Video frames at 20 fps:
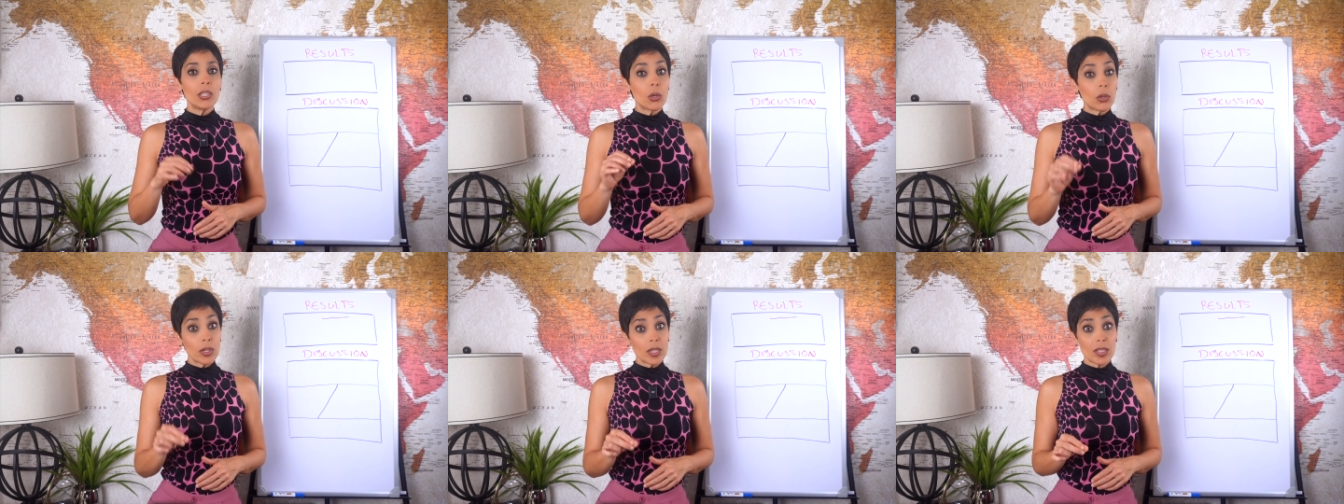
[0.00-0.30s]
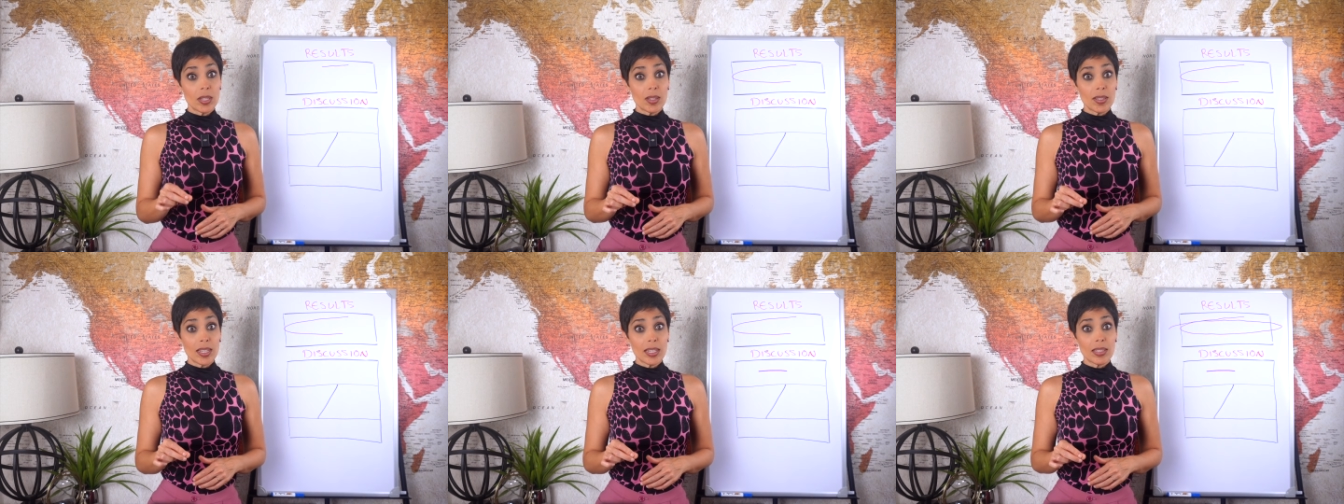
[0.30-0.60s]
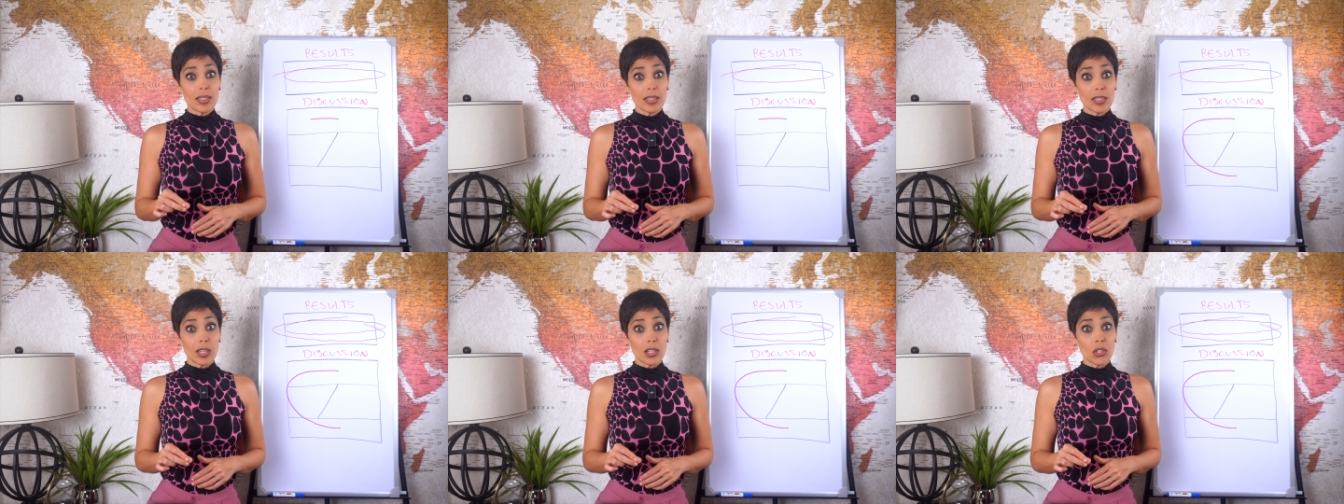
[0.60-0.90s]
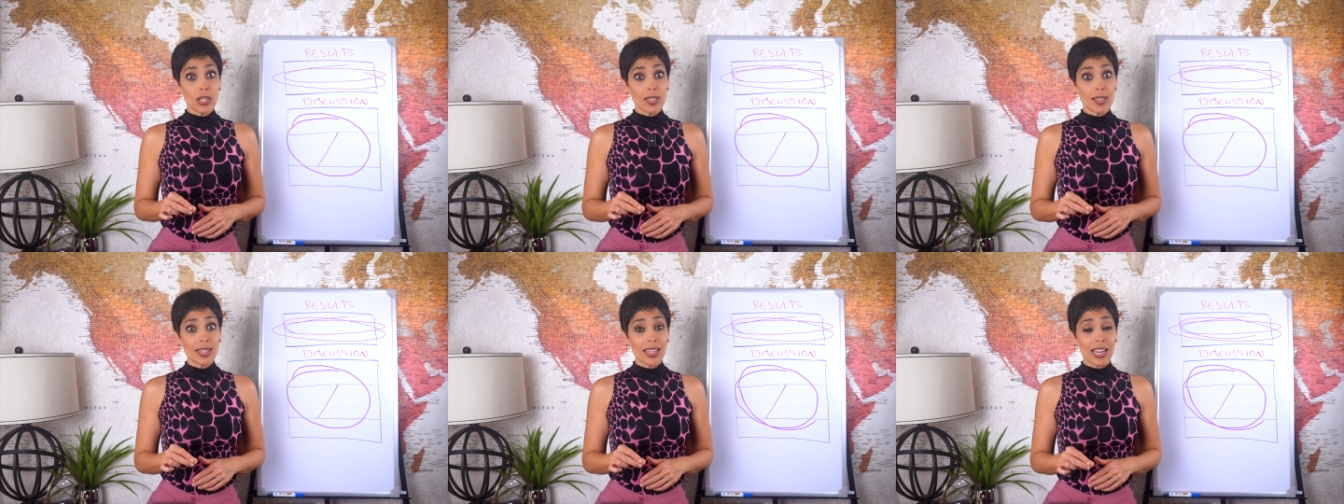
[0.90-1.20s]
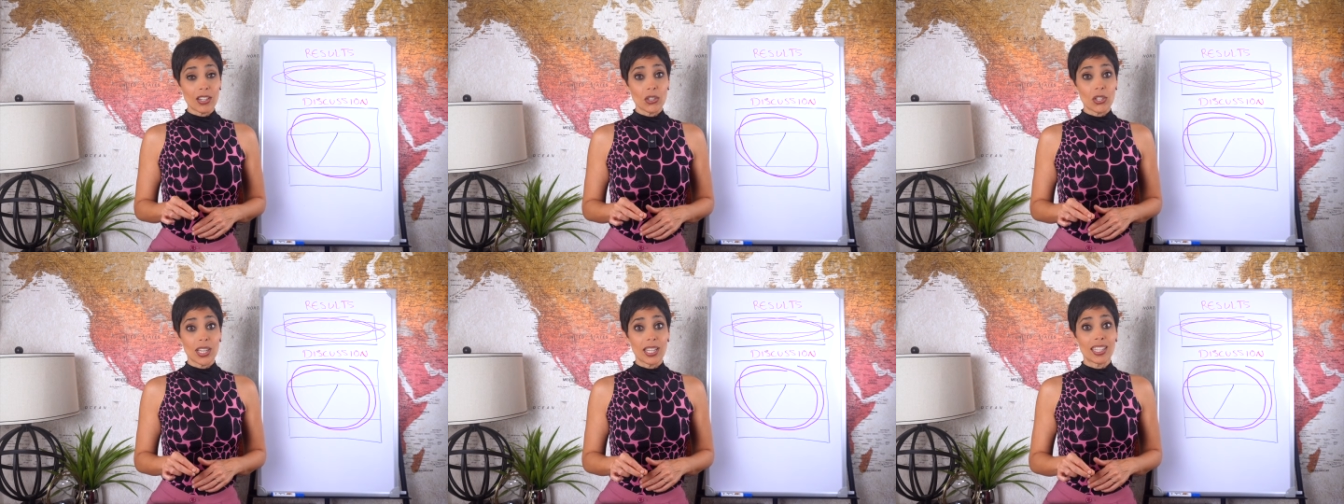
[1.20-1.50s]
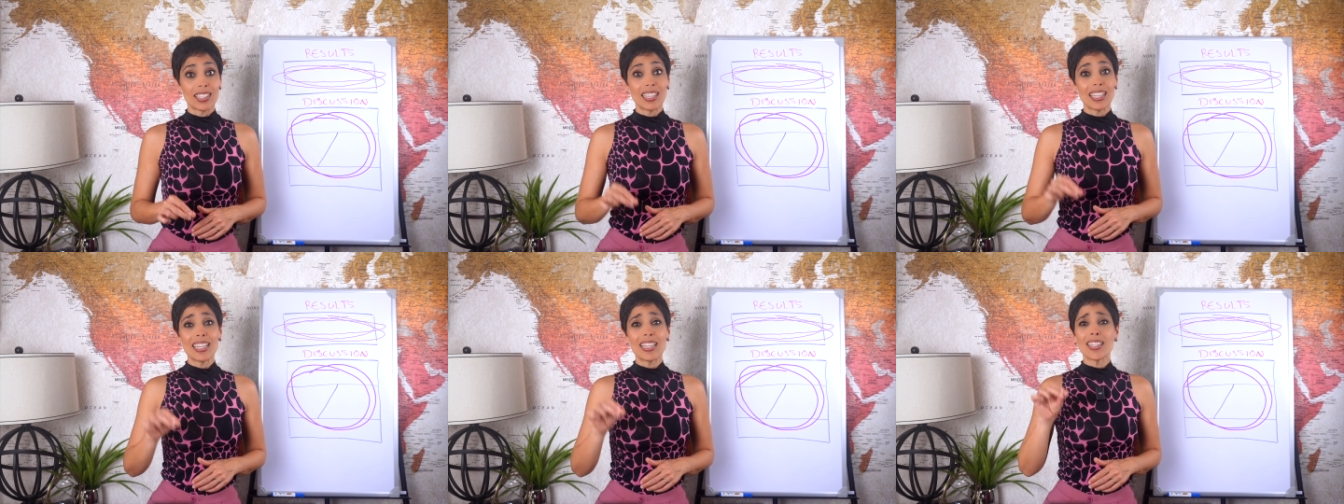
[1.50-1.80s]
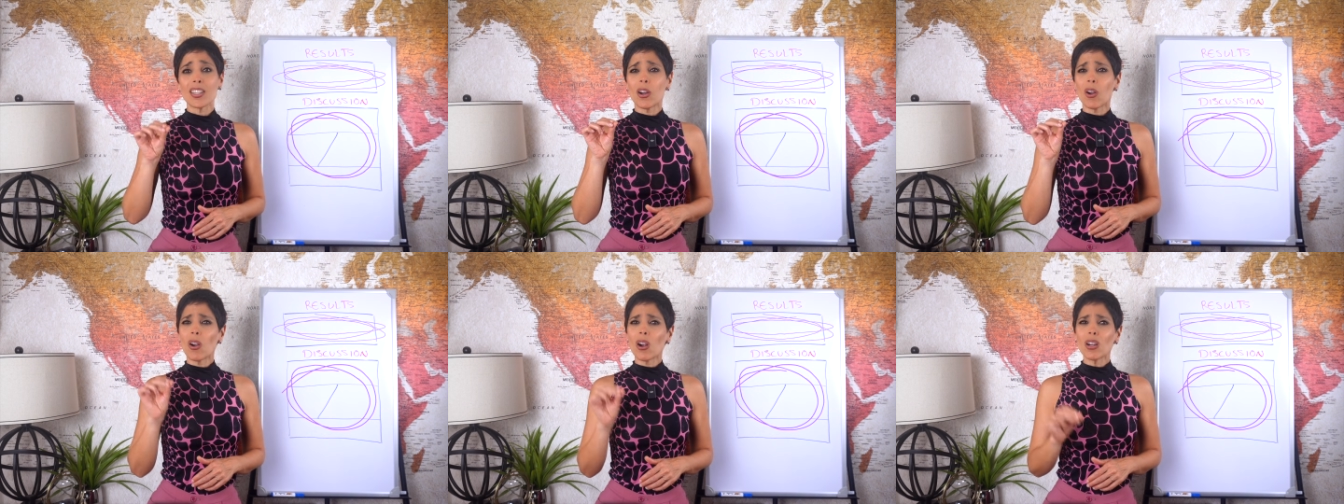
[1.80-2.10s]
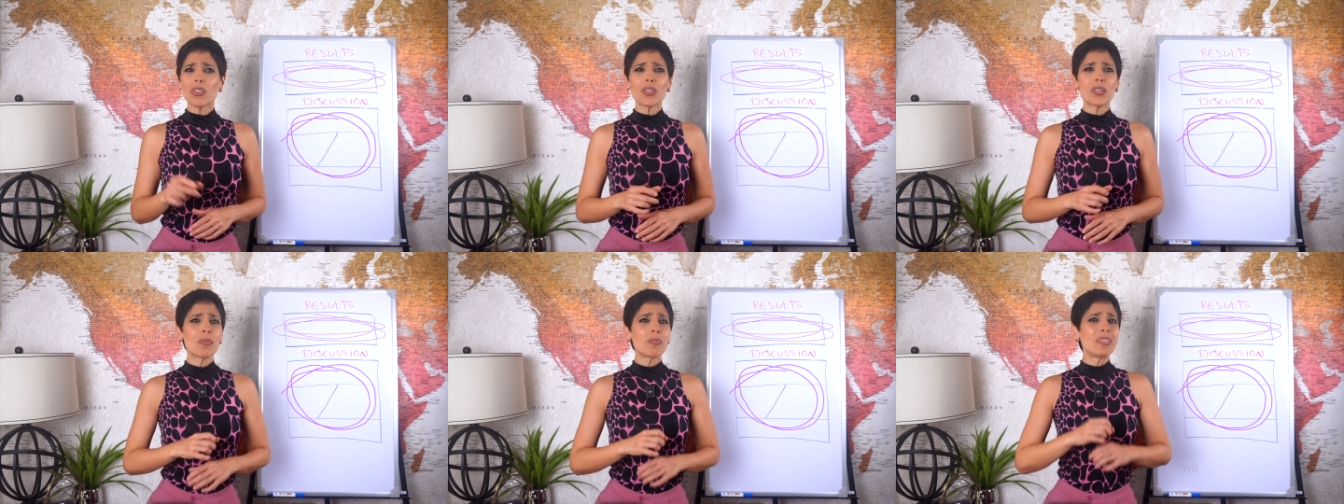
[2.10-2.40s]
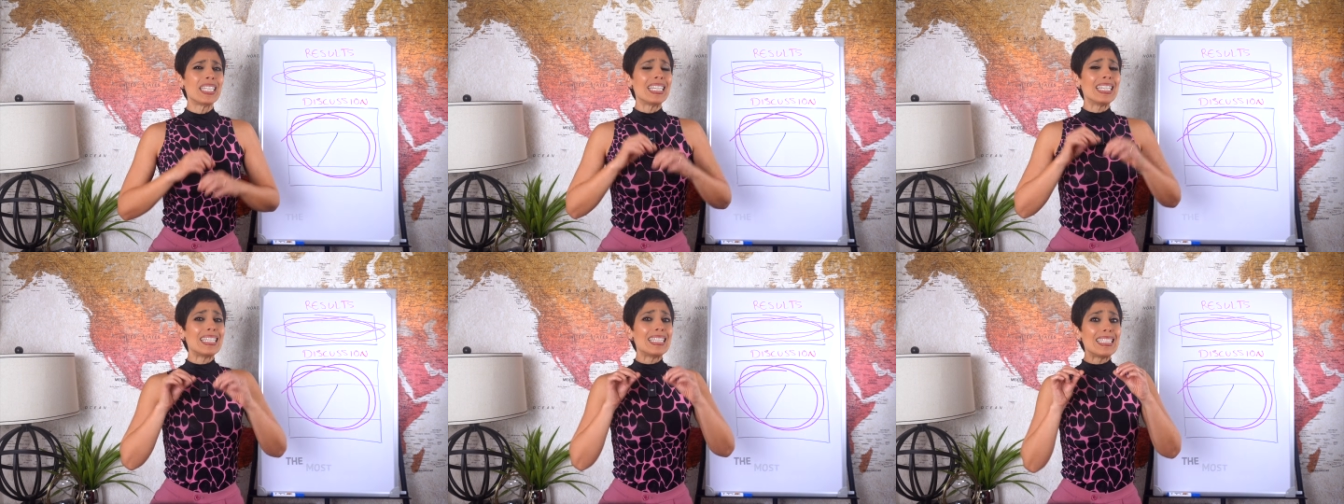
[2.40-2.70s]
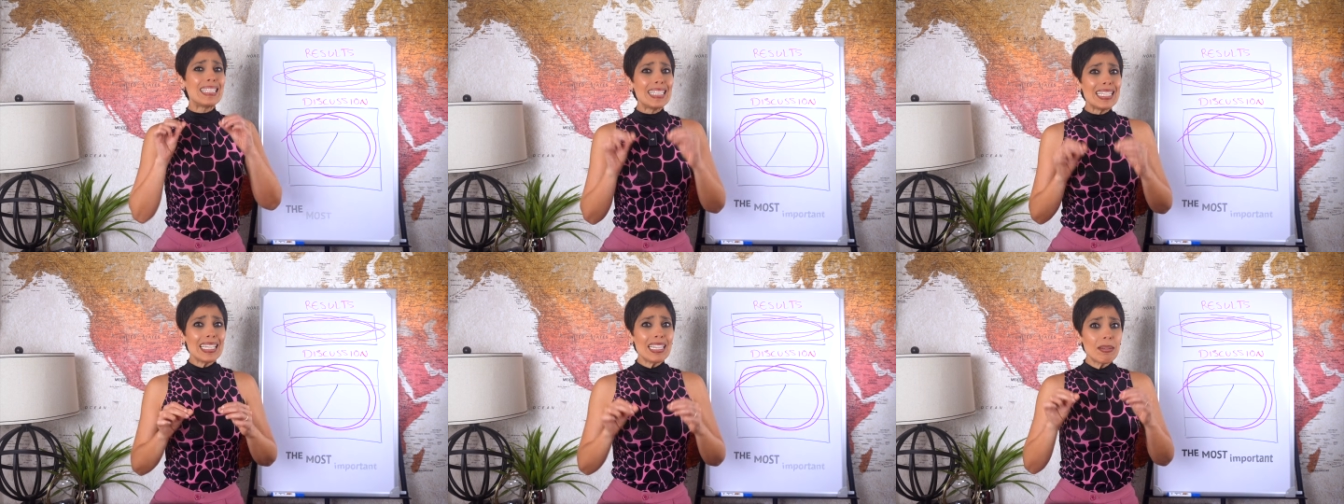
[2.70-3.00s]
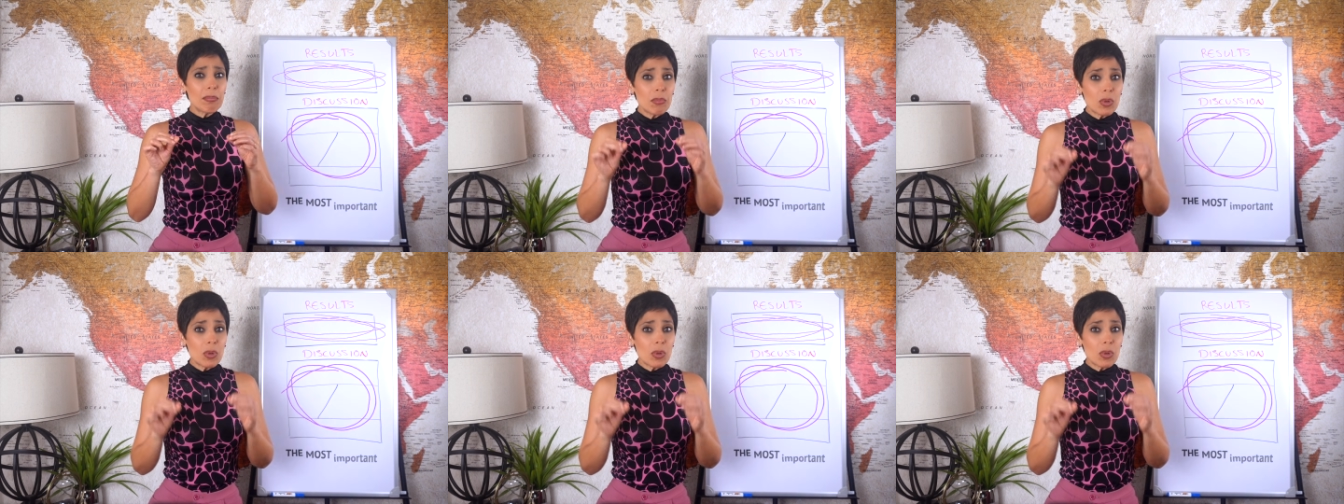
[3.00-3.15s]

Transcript: Your results and discussion section is arguably the